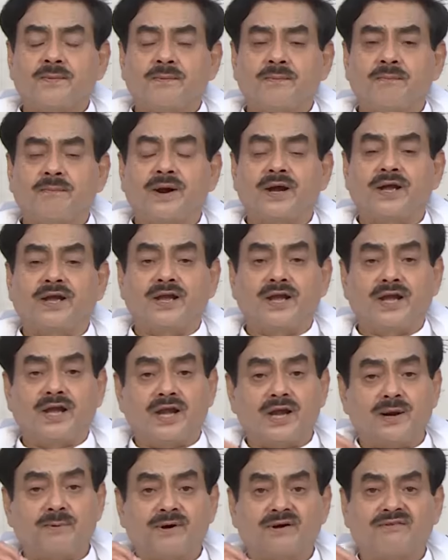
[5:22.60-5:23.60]
but
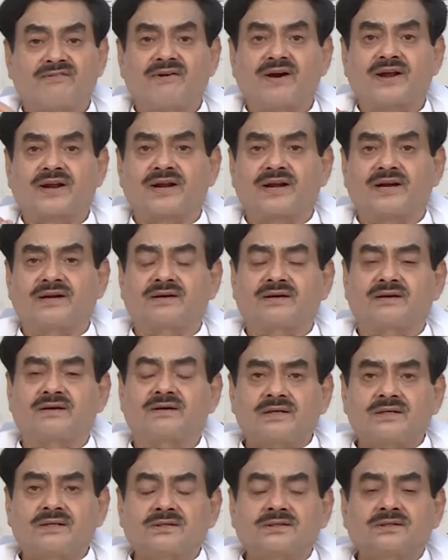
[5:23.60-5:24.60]
never forget
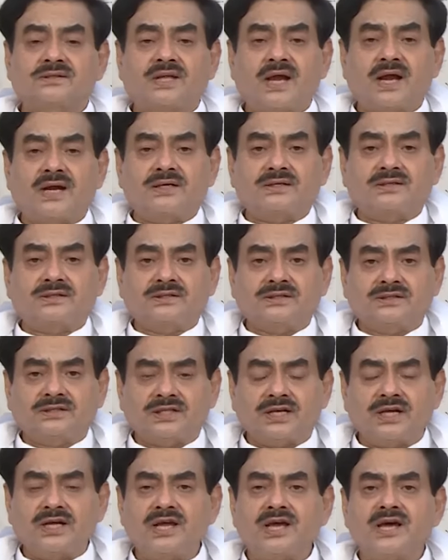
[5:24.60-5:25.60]
that
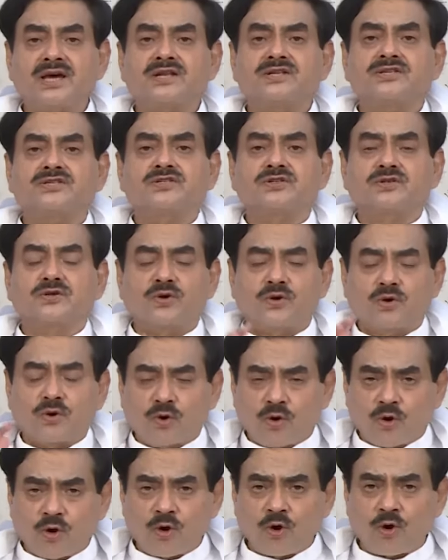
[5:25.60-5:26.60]
there is
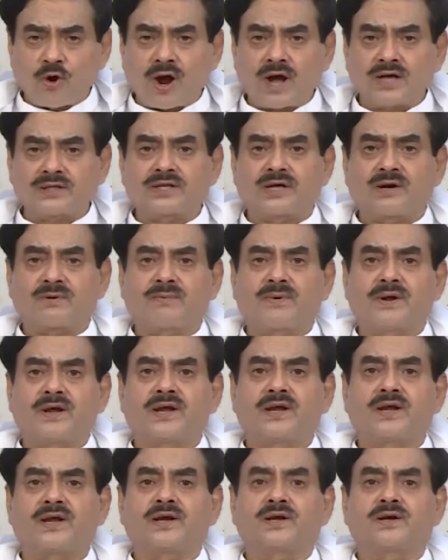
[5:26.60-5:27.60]
no other
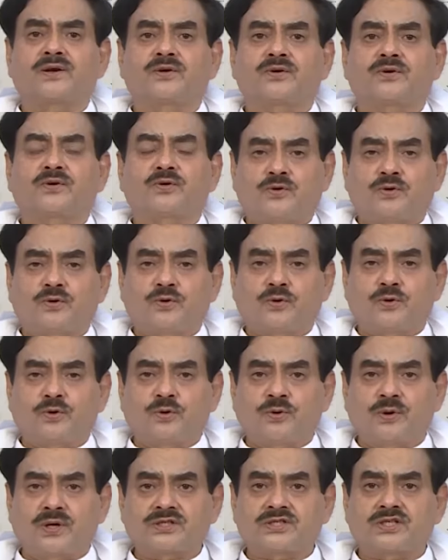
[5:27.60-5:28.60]
way
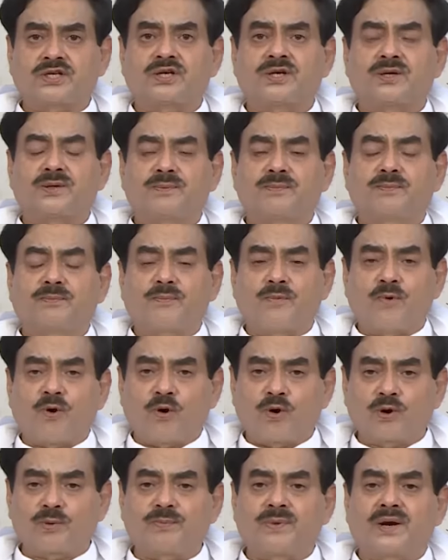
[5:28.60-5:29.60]
to achieve
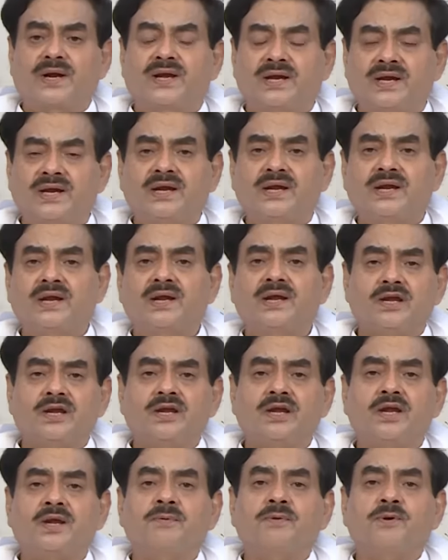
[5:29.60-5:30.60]
more money
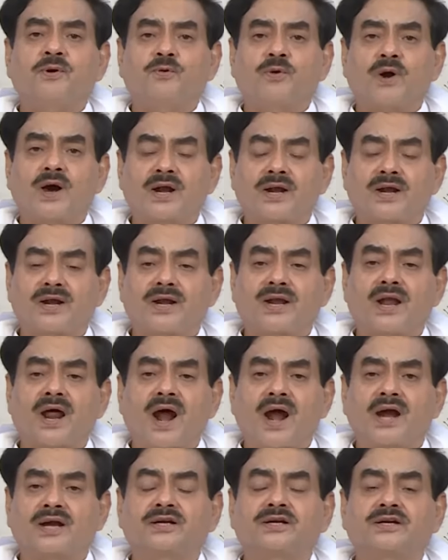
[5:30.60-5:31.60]
if you are
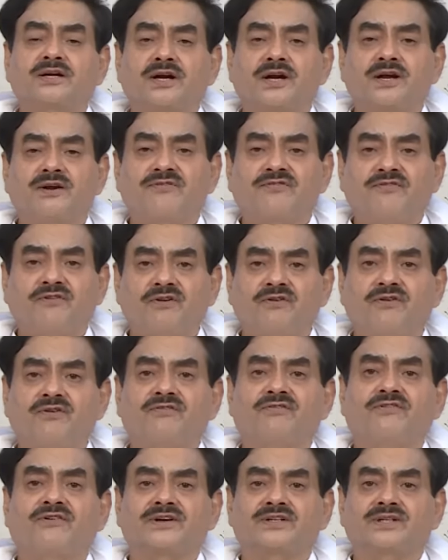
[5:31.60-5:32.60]
not
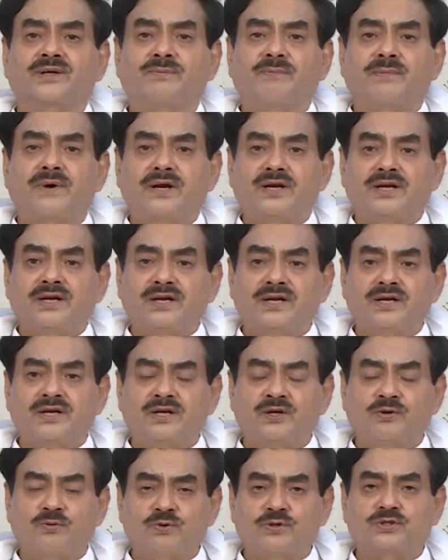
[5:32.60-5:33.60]
grateful for the
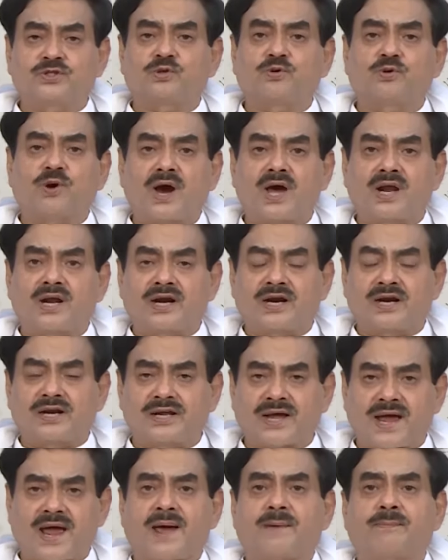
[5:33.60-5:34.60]
money which you
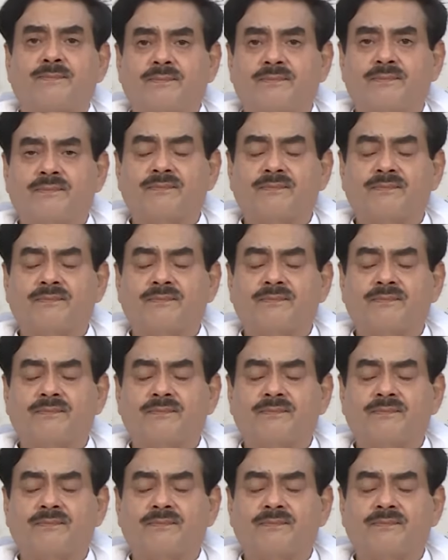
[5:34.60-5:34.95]
already have.